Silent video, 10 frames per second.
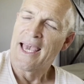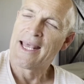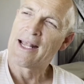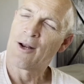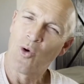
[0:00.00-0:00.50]

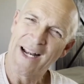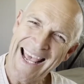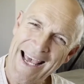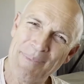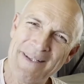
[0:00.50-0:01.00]
And, and what
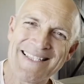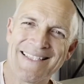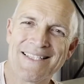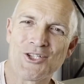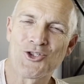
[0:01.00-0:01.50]
happens
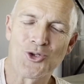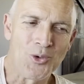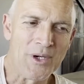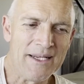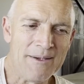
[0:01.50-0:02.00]
in this
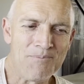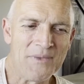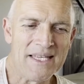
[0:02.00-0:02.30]
story